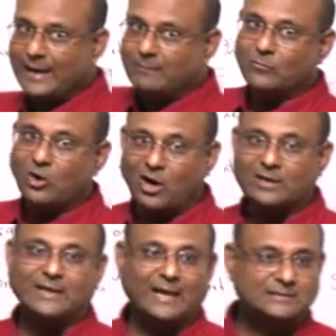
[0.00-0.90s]
I'm
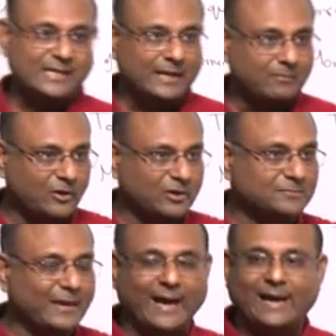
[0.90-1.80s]
not translating because
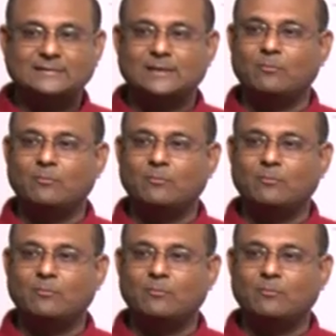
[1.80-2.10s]
my hands are